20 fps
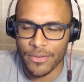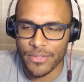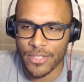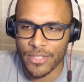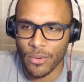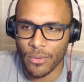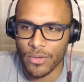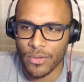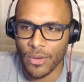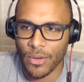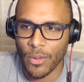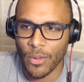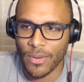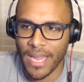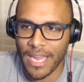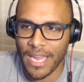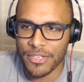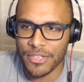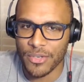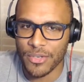So, you know,
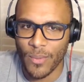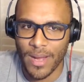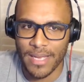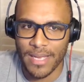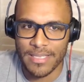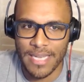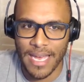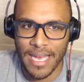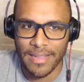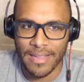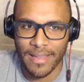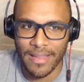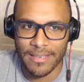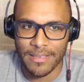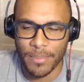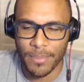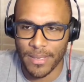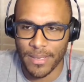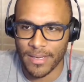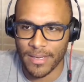location wise, I like
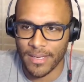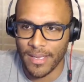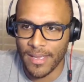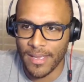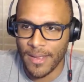to pick